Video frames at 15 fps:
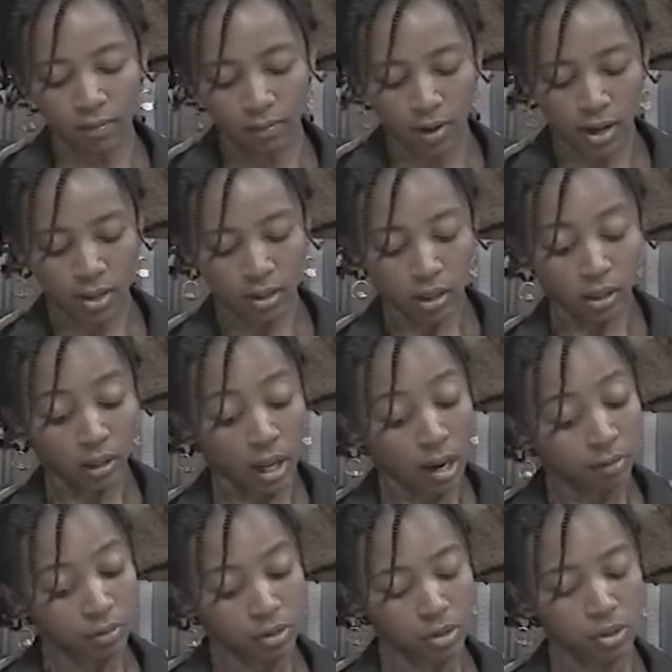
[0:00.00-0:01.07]
I find that a
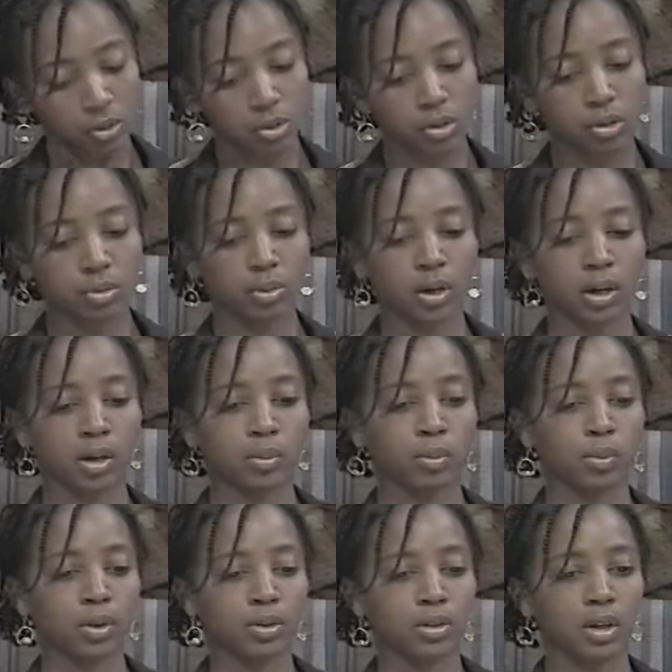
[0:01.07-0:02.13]
lot of the students who
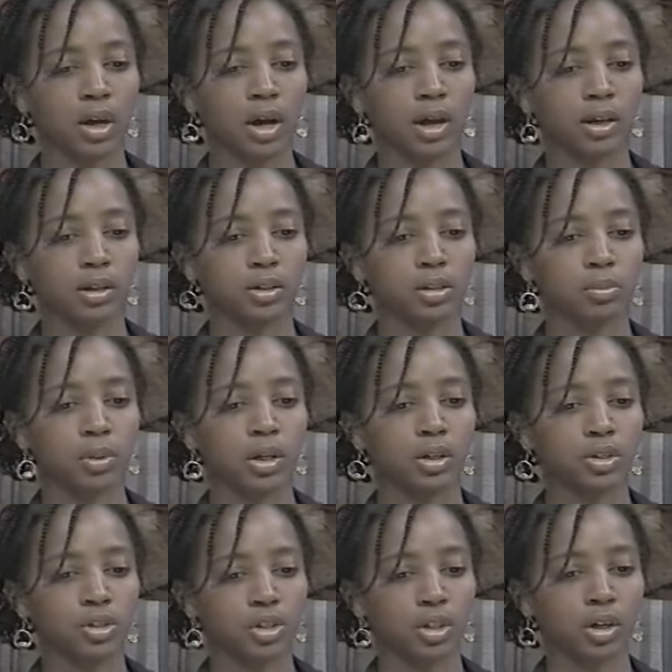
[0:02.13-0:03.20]
come with not as
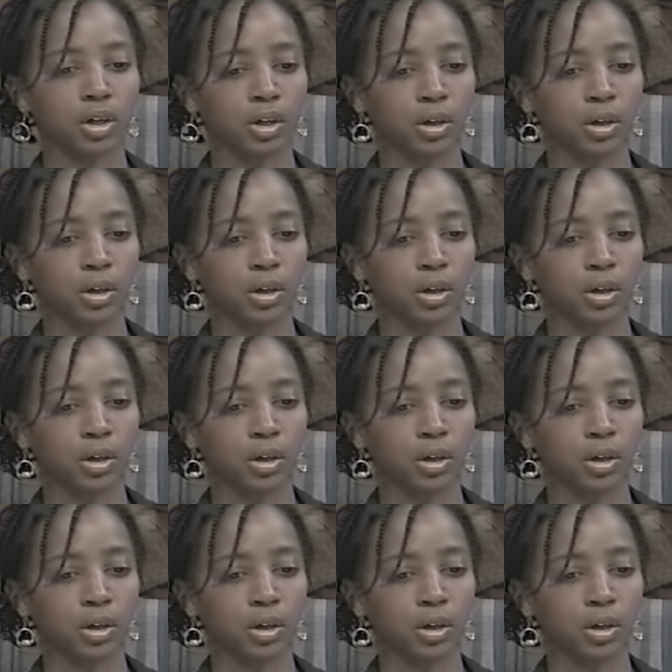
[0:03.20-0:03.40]
much